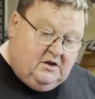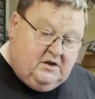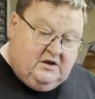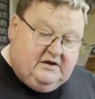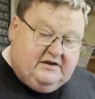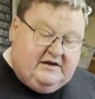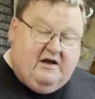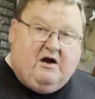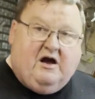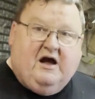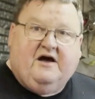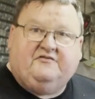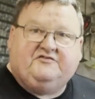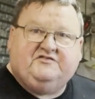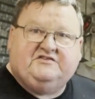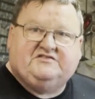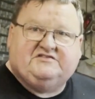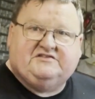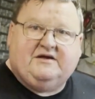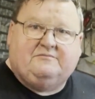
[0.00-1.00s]
Now, after
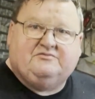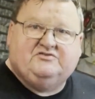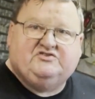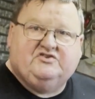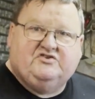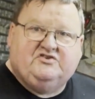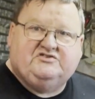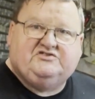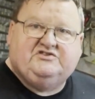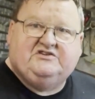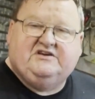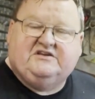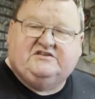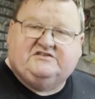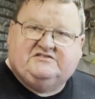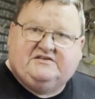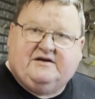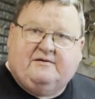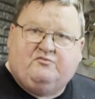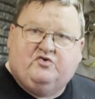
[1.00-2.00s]
some searching and
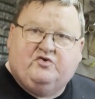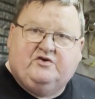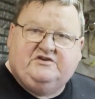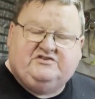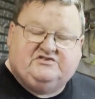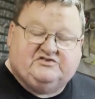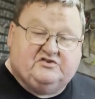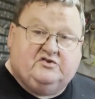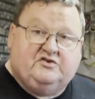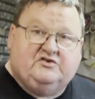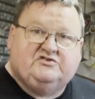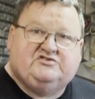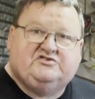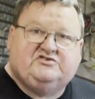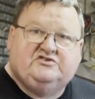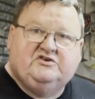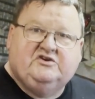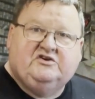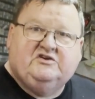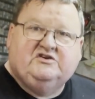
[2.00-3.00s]
some research,
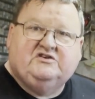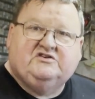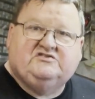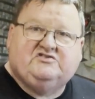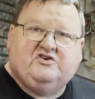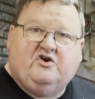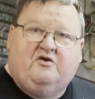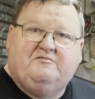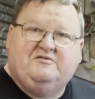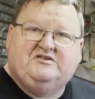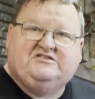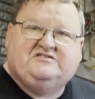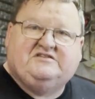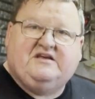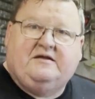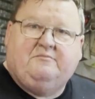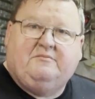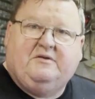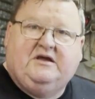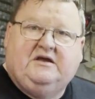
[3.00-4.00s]
Simon
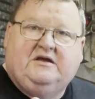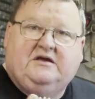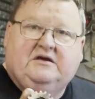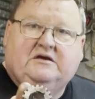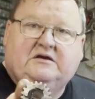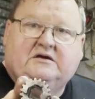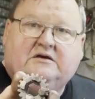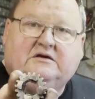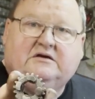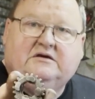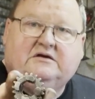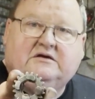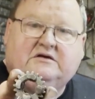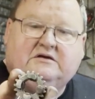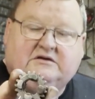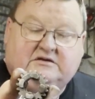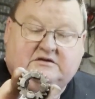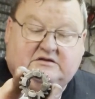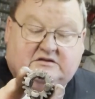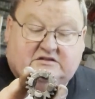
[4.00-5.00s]
sent me
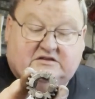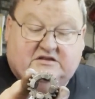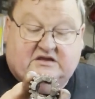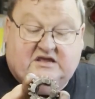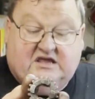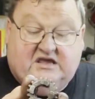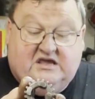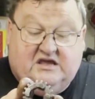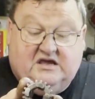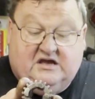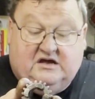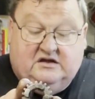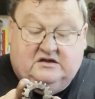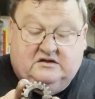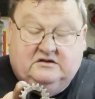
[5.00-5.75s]
the gear